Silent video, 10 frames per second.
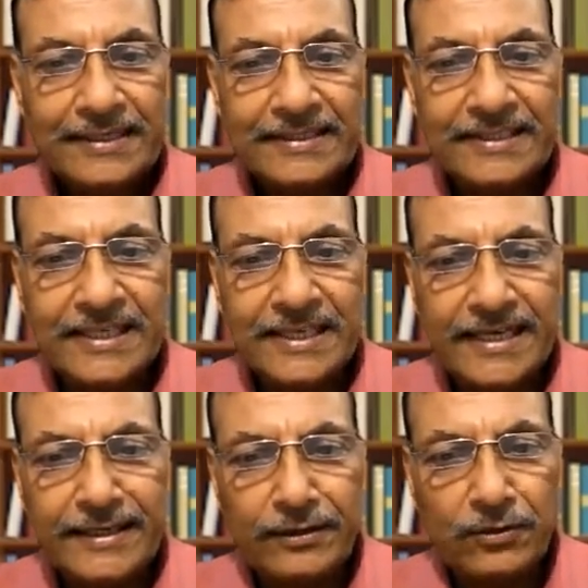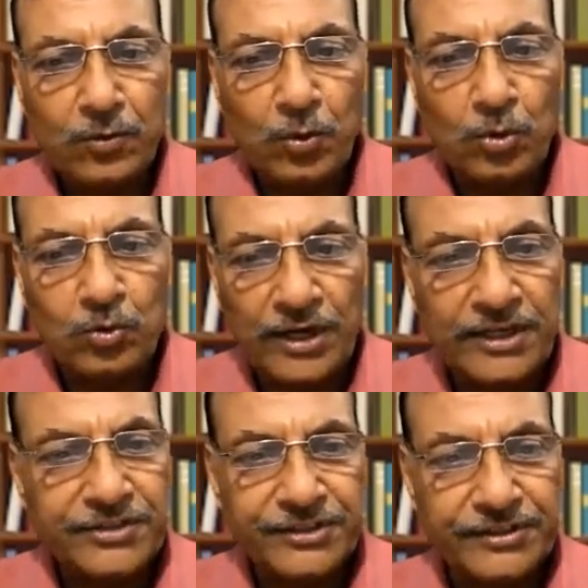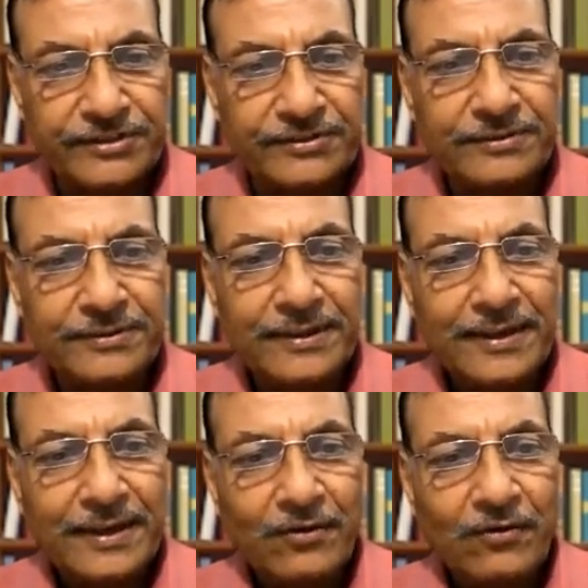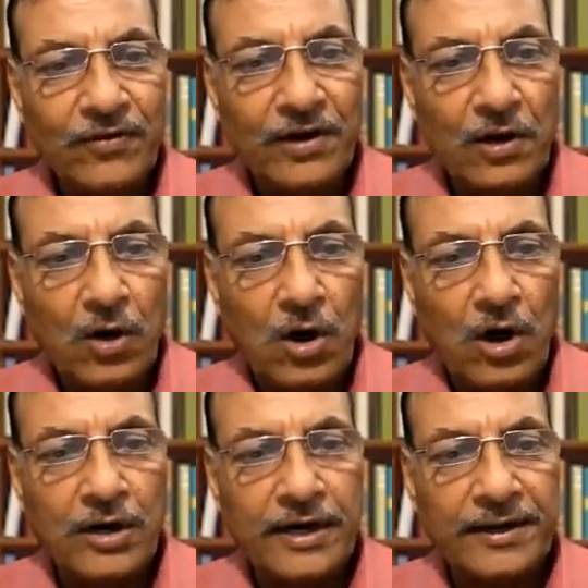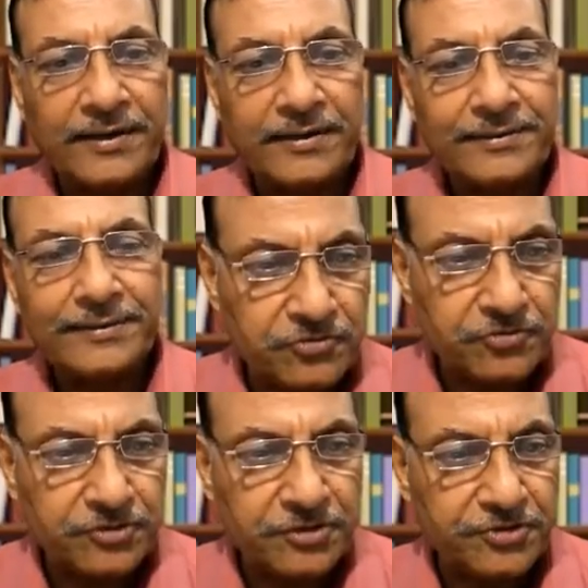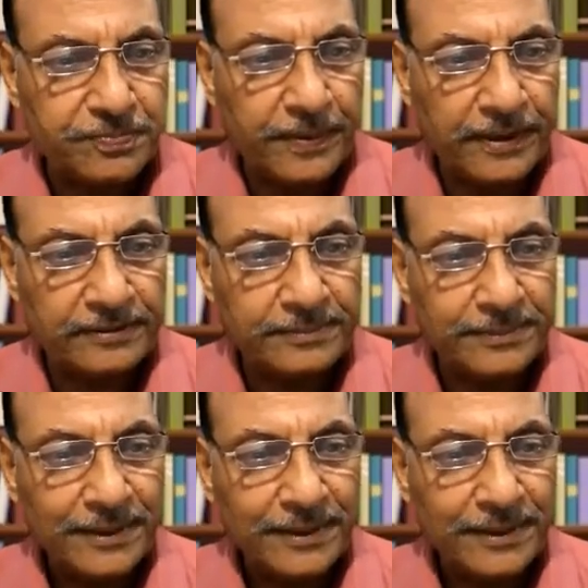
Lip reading: Skin corrugation will occur. See this part.